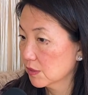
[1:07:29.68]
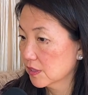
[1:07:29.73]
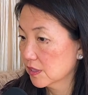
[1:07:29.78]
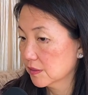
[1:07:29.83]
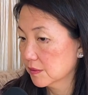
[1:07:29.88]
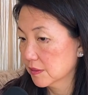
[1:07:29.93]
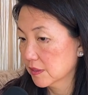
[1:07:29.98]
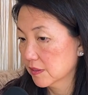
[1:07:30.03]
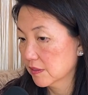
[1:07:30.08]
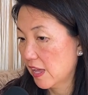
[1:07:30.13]
Some
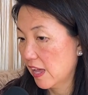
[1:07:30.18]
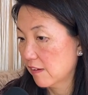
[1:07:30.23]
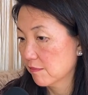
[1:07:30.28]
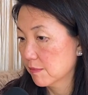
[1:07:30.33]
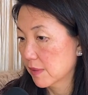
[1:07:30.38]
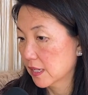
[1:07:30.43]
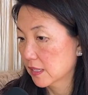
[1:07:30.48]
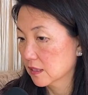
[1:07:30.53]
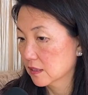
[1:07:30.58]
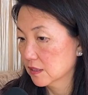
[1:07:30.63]
women
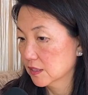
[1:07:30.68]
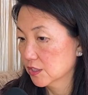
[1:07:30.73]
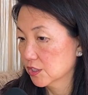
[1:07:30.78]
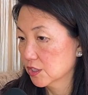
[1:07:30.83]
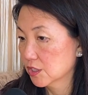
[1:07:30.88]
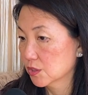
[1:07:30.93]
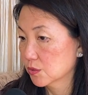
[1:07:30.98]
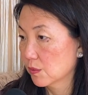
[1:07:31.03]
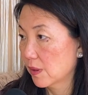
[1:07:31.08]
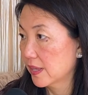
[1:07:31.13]
have medical
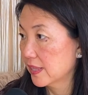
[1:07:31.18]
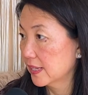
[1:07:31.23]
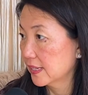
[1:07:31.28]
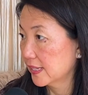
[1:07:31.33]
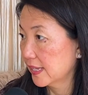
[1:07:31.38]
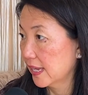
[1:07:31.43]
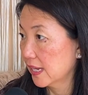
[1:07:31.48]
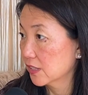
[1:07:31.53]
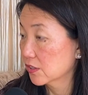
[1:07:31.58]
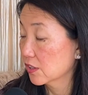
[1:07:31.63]
issues why
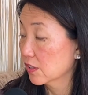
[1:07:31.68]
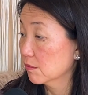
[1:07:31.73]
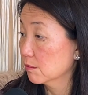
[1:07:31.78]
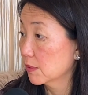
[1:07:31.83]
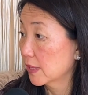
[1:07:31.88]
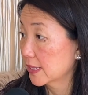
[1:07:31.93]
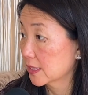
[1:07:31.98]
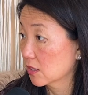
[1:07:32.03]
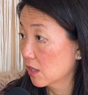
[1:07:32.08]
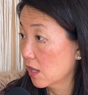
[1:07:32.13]
they can't,
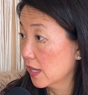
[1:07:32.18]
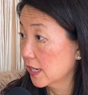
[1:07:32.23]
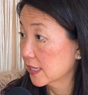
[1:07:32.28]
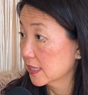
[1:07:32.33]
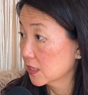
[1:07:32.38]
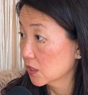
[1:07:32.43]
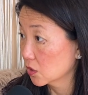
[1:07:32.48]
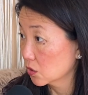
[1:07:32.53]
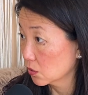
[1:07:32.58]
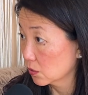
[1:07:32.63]
or a blood
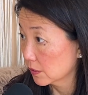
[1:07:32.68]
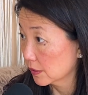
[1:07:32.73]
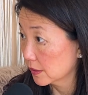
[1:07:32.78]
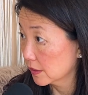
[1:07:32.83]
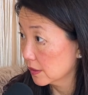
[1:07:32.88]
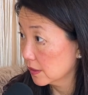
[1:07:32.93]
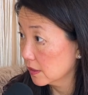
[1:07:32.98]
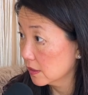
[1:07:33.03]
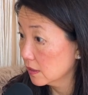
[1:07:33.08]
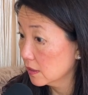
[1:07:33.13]
clotting
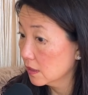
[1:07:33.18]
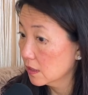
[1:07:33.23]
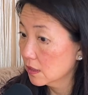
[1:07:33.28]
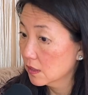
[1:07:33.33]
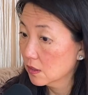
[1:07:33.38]
disorder,